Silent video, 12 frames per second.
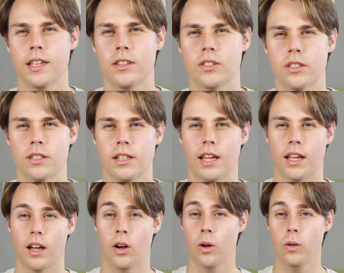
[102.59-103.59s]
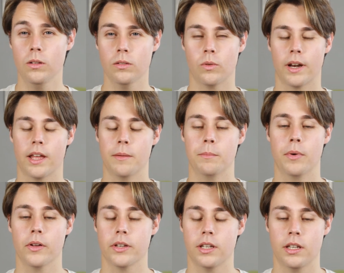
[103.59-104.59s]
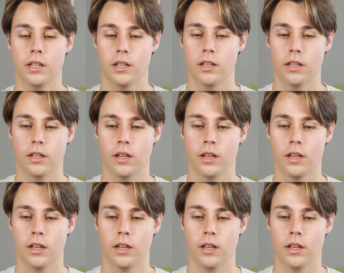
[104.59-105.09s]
it's just like a haul, what I bought in